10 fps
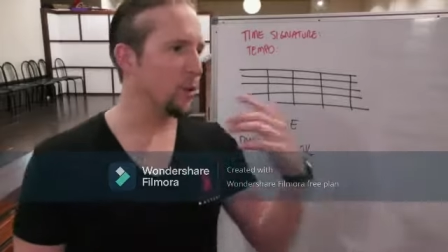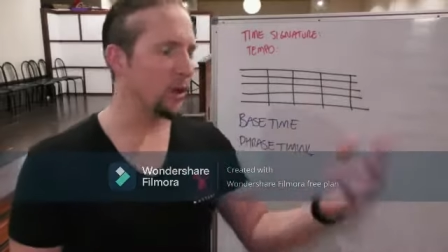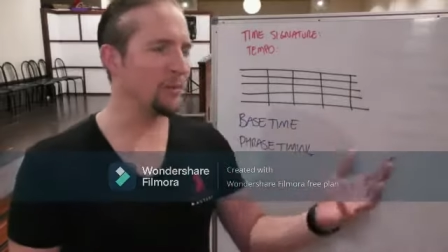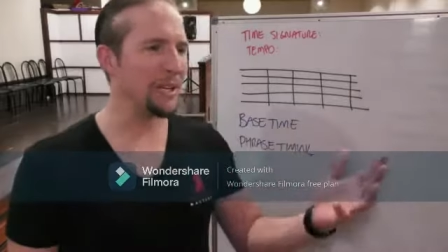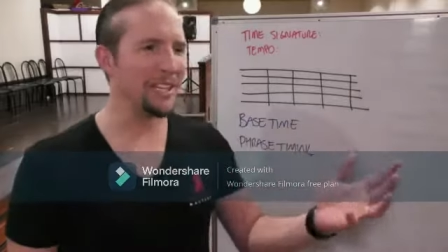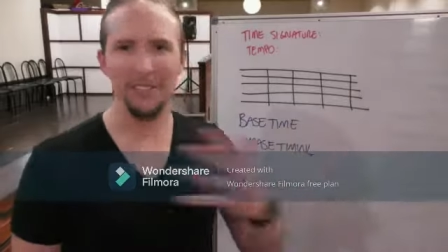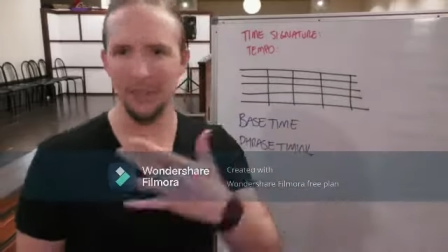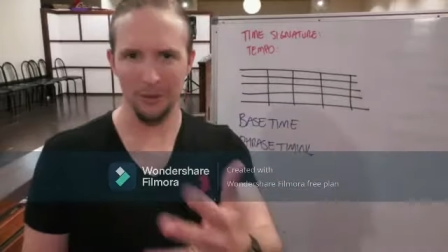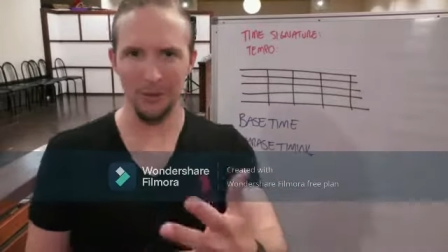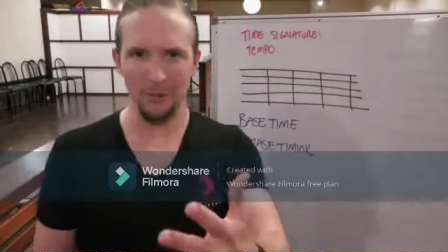
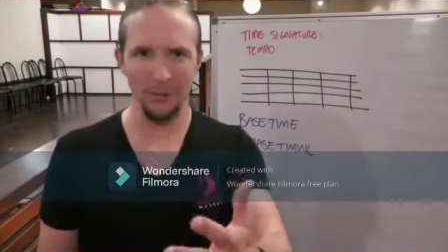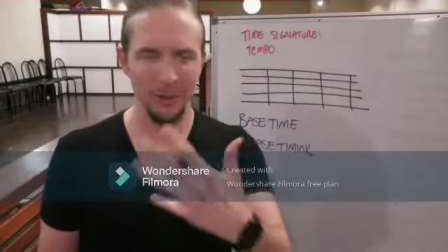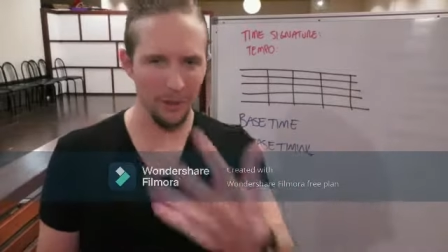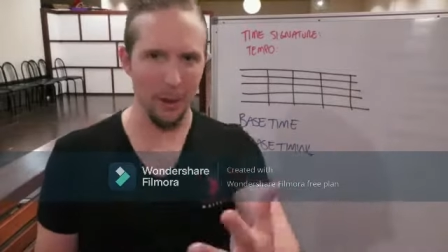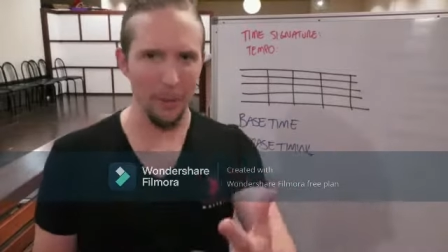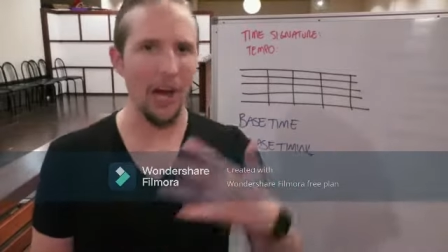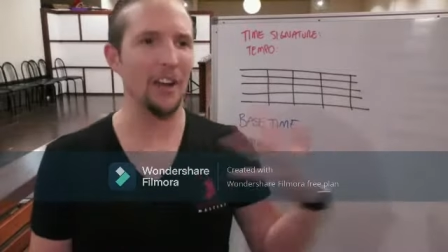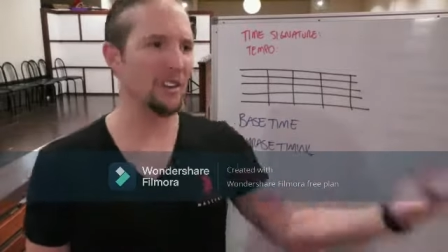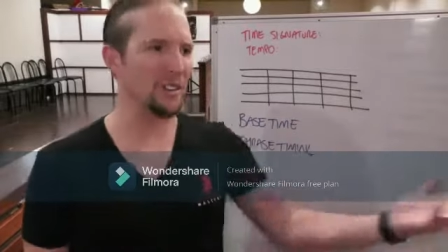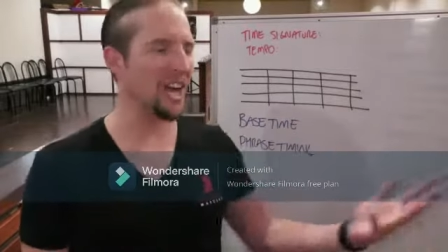who's my
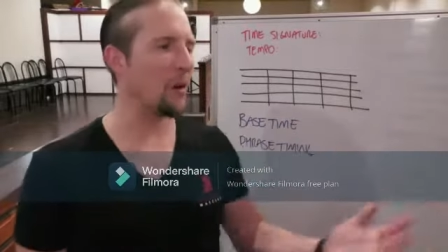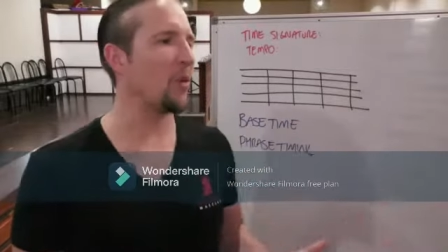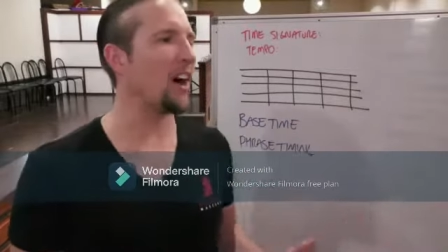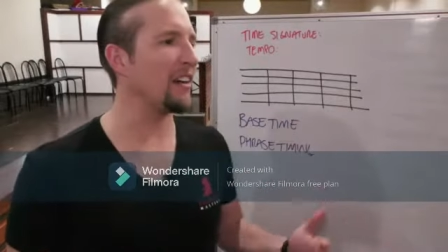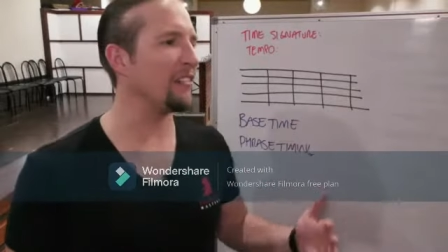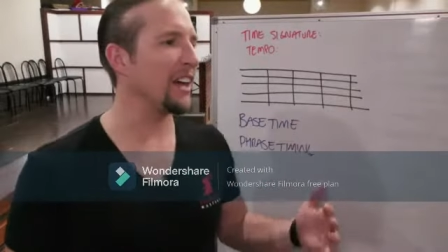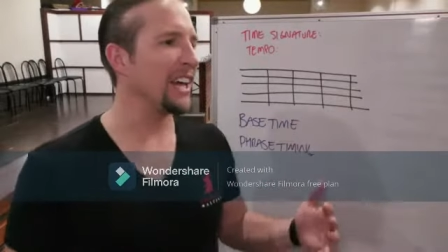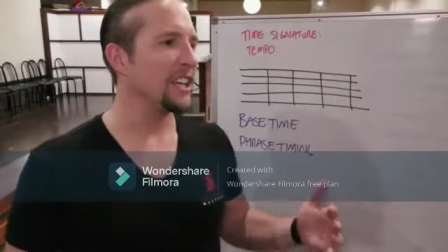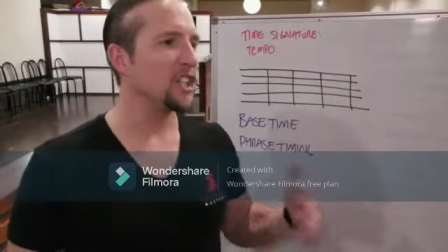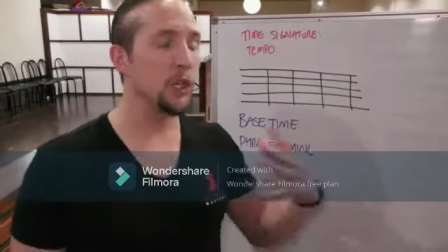partner and now wife,
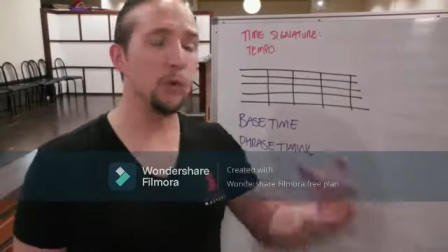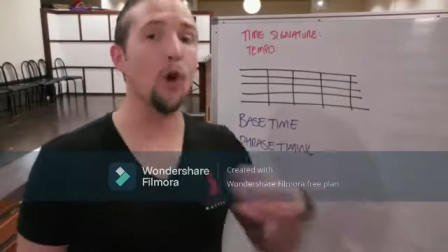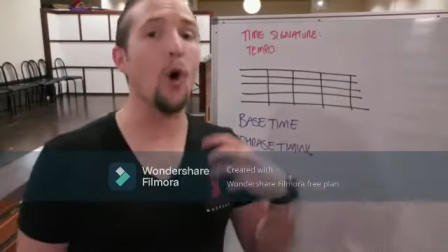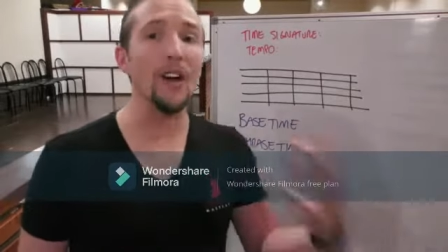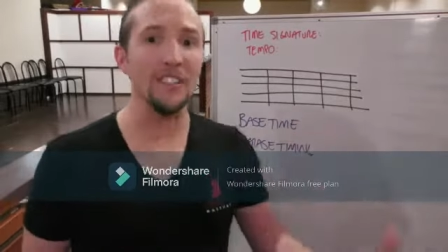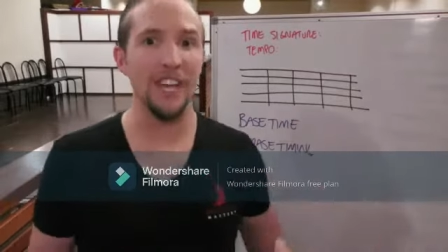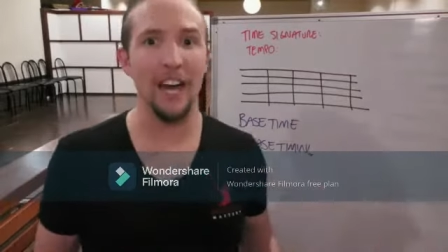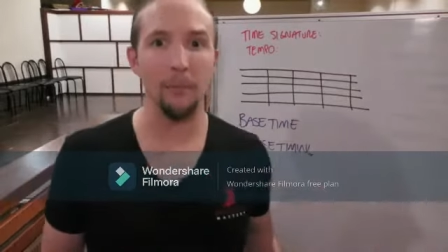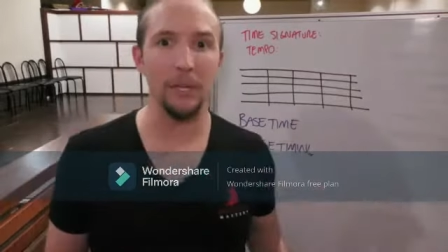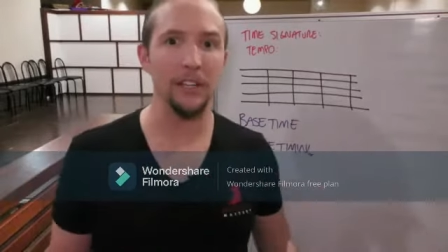she would always
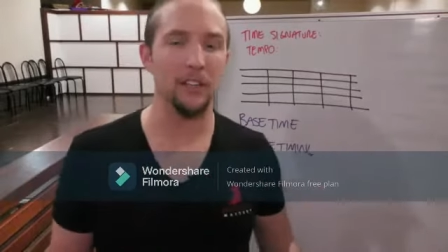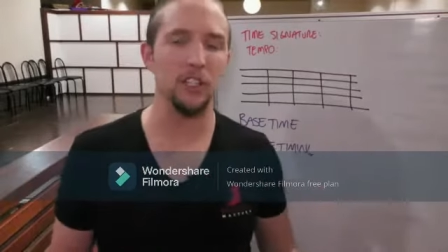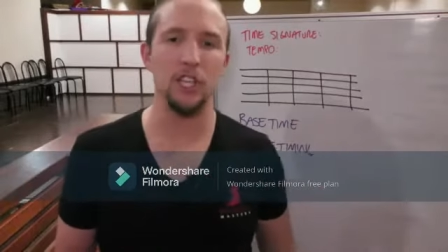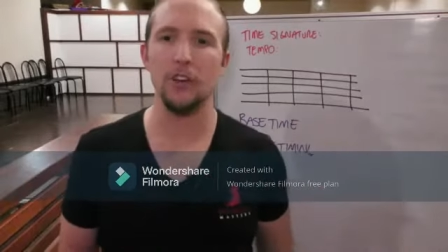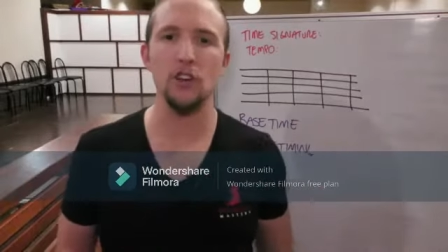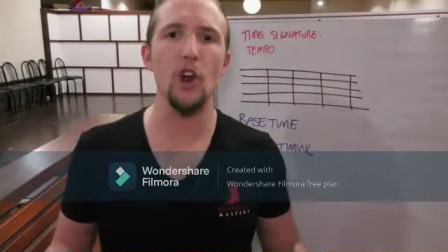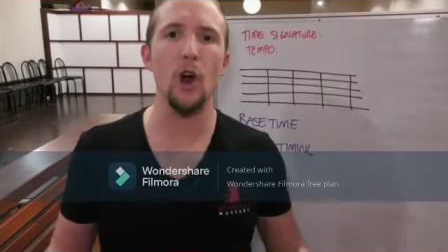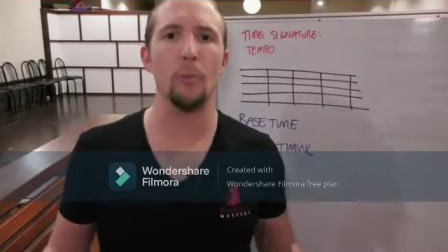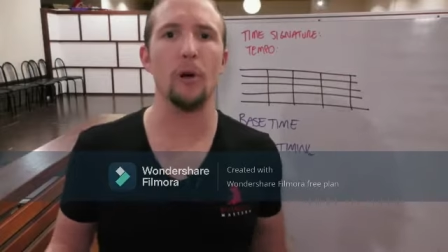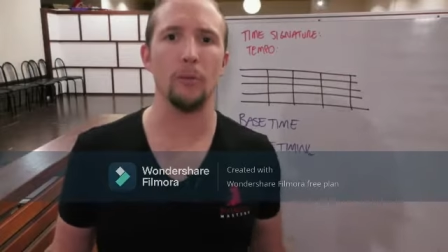count me in because she had
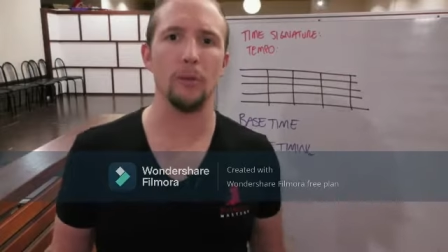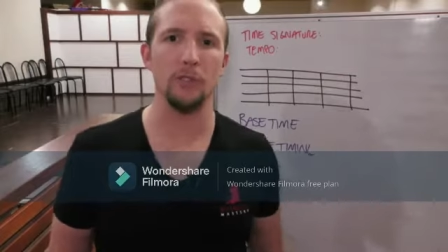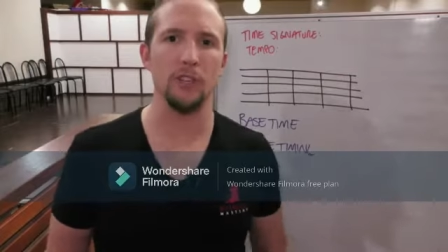no problem.